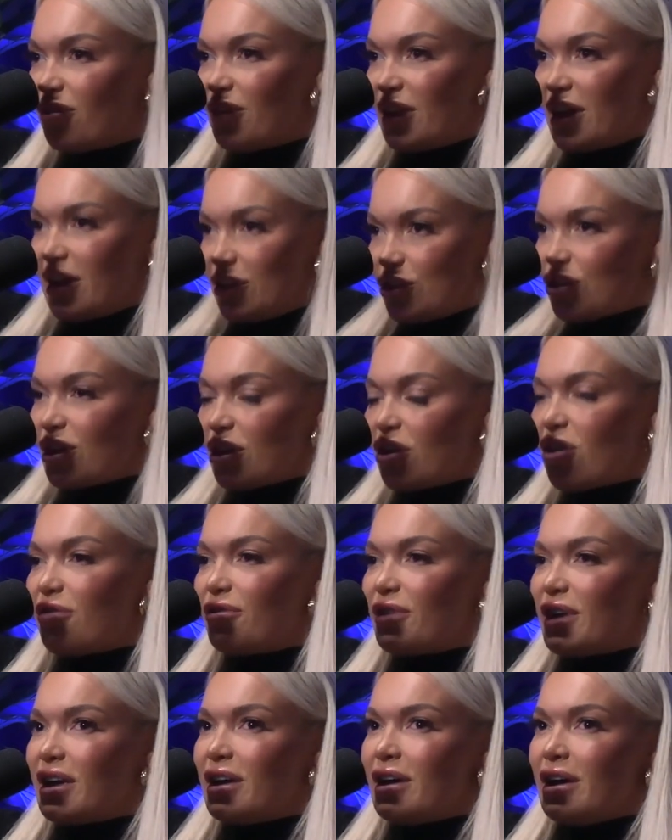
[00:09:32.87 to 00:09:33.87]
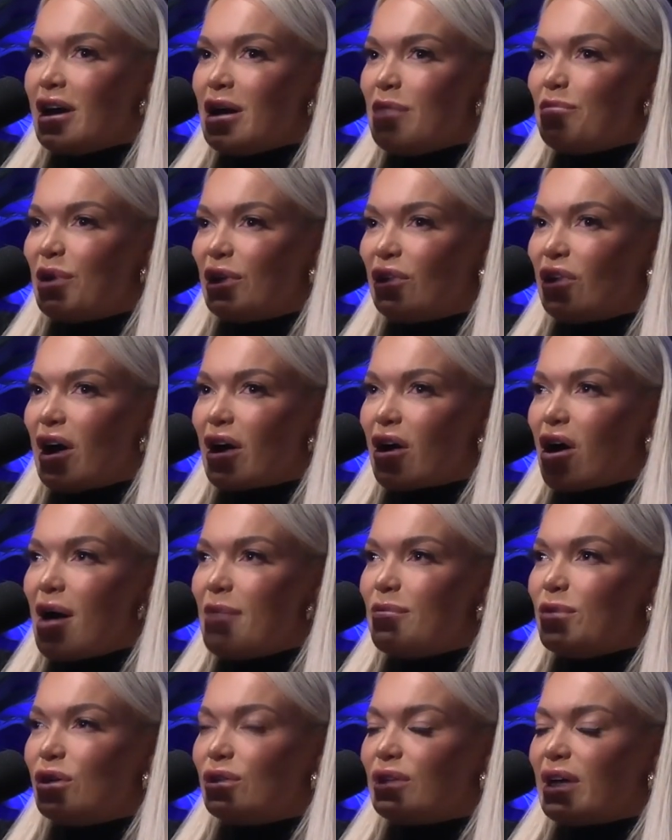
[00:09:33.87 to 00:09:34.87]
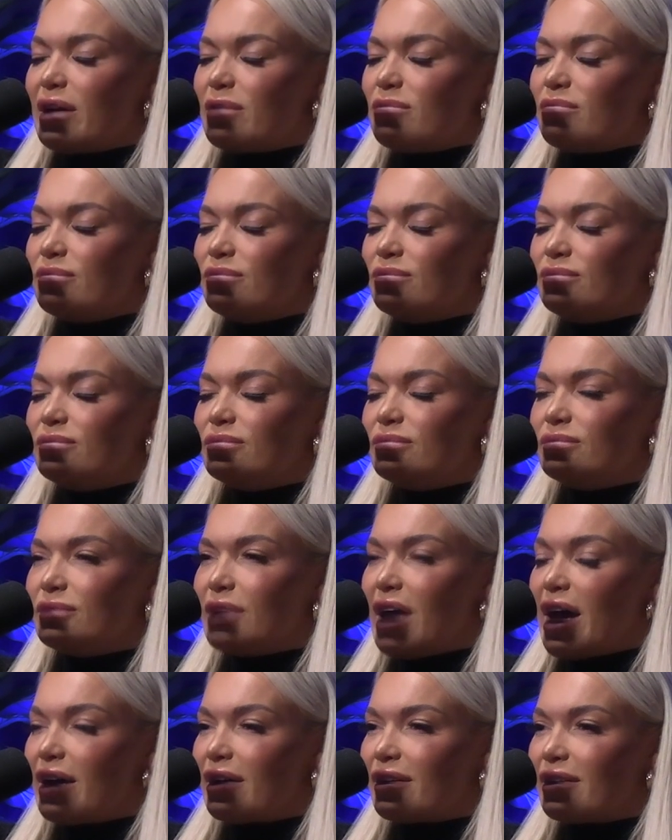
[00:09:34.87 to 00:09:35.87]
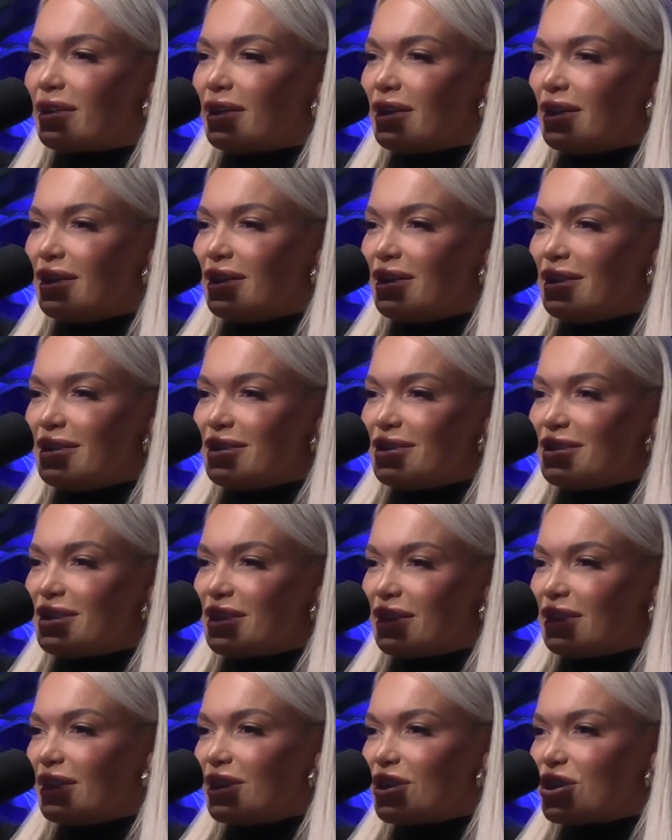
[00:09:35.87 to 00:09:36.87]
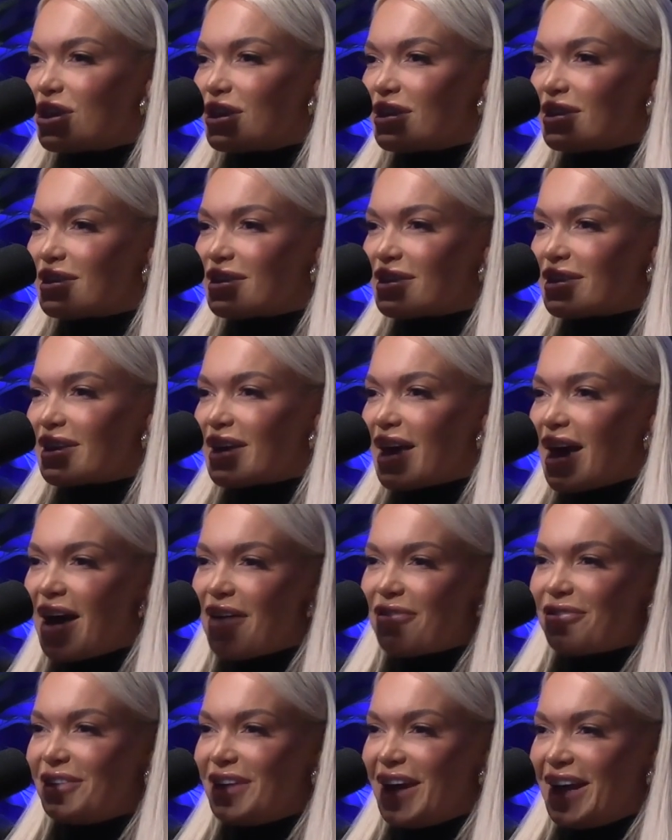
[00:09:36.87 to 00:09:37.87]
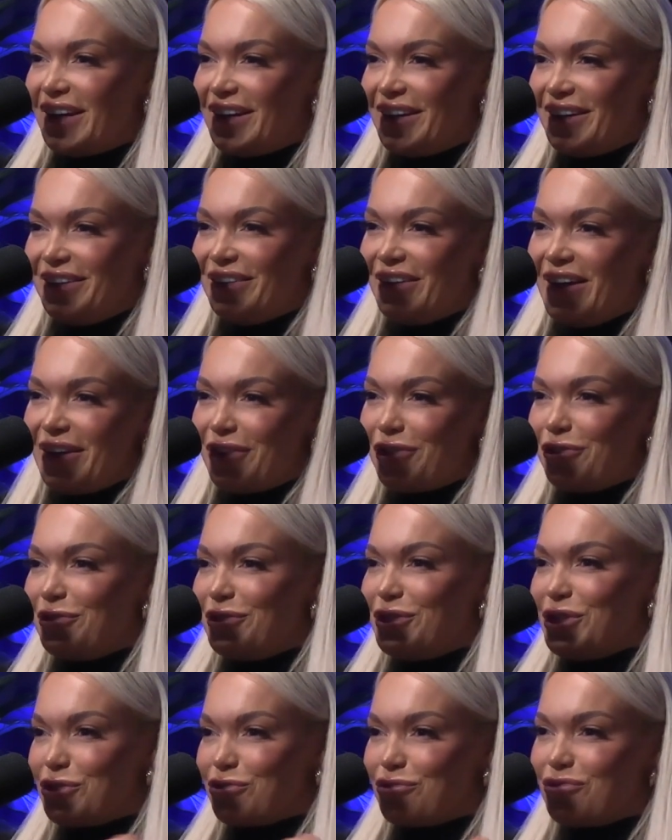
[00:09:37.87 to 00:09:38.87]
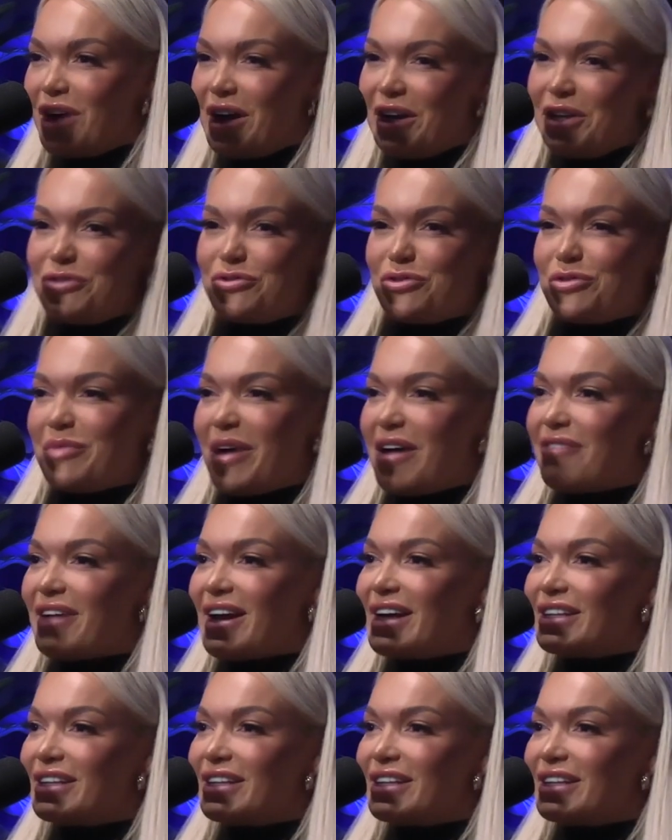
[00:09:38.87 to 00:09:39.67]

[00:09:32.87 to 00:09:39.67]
I drink coffee, but like I'm not like like delicious, caffeinated, like just running through my veins.